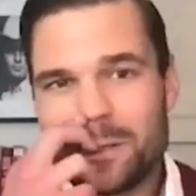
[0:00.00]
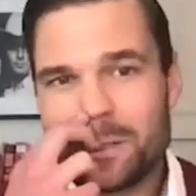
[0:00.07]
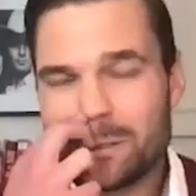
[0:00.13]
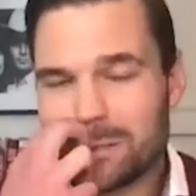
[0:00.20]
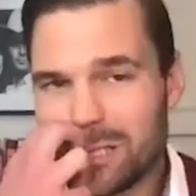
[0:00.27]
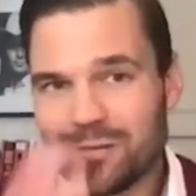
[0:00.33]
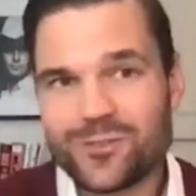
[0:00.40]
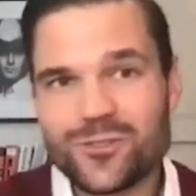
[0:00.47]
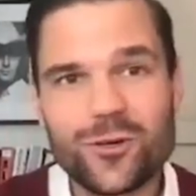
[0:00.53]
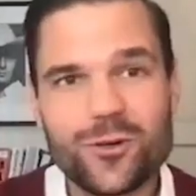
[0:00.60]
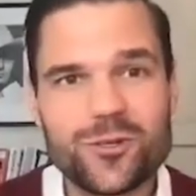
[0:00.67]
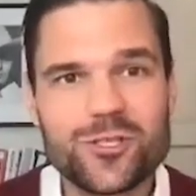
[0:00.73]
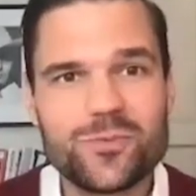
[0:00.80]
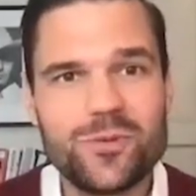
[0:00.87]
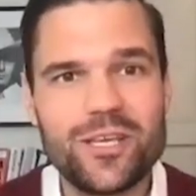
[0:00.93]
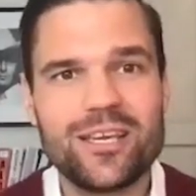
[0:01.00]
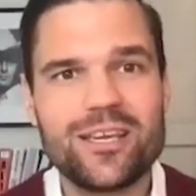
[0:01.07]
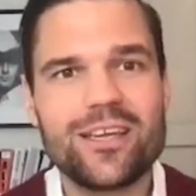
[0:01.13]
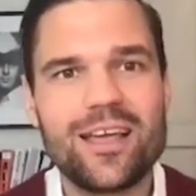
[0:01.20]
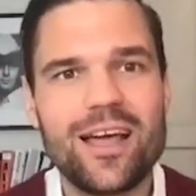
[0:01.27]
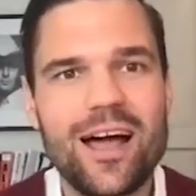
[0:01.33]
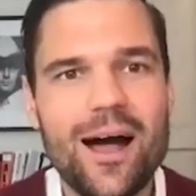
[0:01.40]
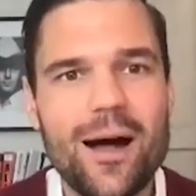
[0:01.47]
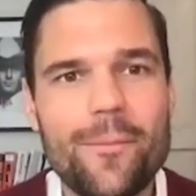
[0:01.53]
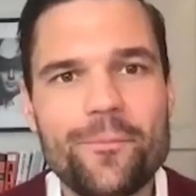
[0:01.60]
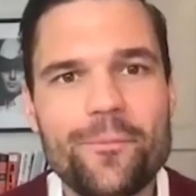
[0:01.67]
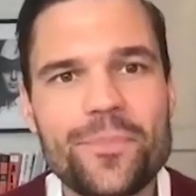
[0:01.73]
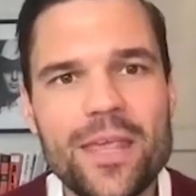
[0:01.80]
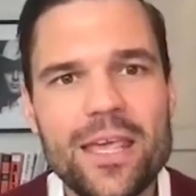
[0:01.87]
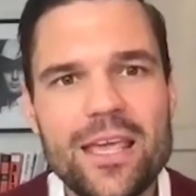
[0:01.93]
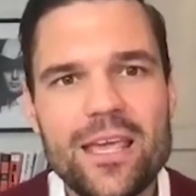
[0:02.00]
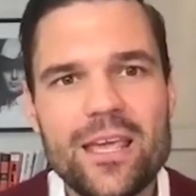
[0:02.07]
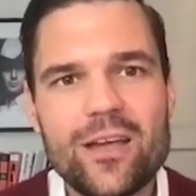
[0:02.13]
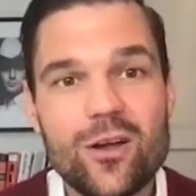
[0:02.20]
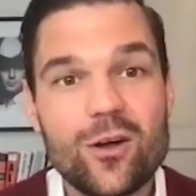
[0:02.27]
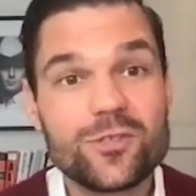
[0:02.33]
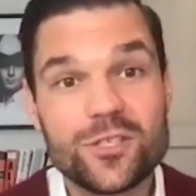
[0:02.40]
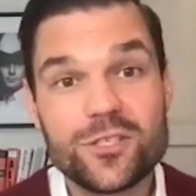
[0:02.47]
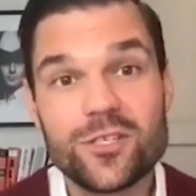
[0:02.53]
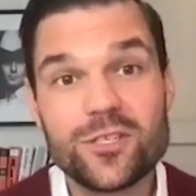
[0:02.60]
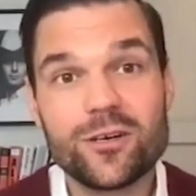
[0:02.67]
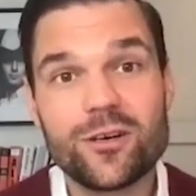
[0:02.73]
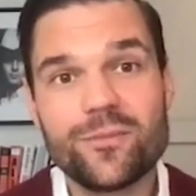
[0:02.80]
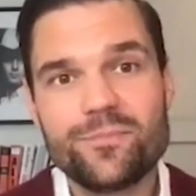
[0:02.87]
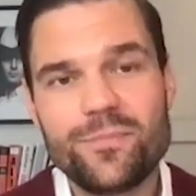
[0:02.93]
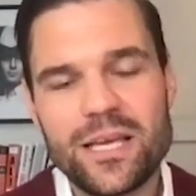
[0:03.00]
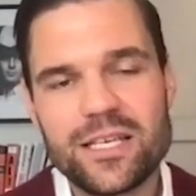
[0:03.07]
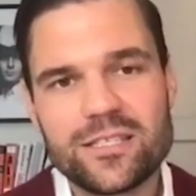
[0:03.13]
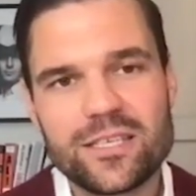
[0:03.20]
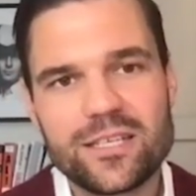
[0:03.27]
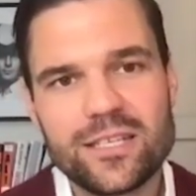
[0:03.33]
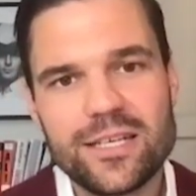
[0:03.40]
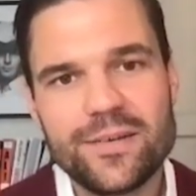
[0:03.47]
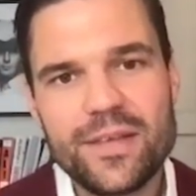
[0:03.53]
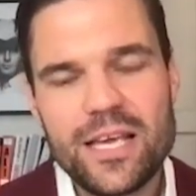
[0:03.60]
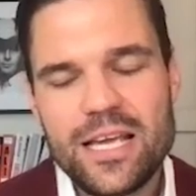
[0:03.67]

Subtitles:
so to speak, goes to zero, basically.